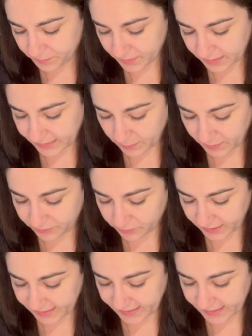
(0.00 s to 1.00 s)
So we
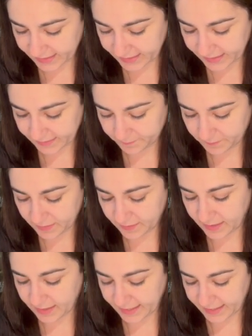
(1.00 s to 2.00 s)
try 6, and
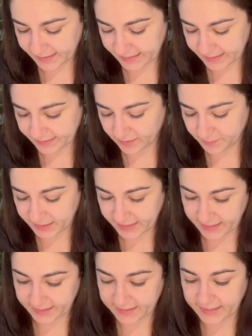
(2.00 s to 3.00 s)
then I get 6 times
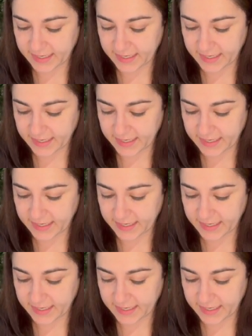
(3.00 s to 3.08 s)
6.